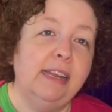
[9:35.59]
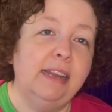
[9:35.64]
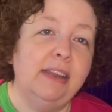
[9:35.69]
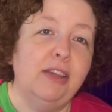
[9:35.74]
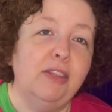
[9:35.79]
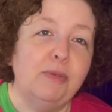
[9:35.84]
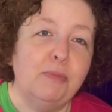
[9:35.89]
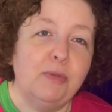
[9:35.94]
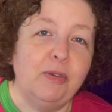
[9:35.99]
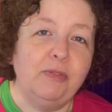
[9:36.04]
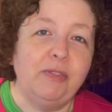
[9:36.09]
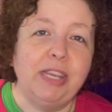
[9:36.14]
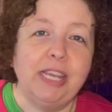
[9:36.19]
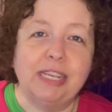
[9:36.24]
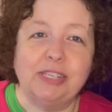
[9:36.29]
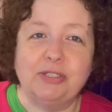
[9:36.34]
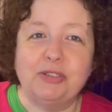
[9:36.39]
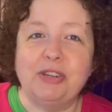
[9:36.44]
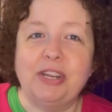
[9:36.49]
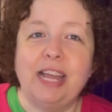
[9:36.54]
another movie
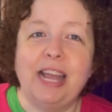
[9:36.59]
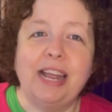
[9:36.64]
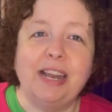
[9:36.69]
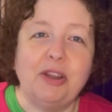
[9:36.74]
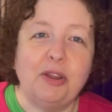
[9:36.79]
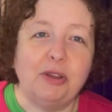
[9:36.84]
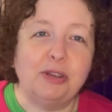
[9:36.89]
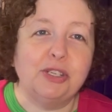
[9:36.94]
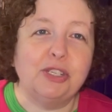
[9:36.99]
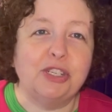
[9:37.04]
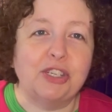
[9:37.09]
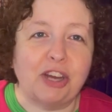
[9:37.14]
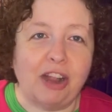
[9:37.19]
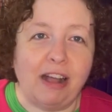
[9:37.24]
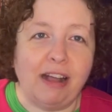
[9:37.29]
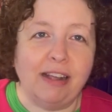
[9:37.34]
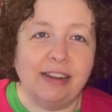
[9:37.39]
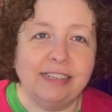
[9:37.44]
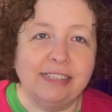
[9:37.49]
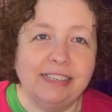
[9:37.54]
yesterday. I know you're
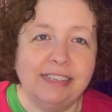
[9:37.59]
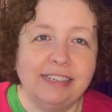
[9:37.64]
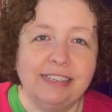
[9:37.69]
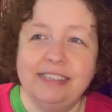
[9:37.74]
shocked.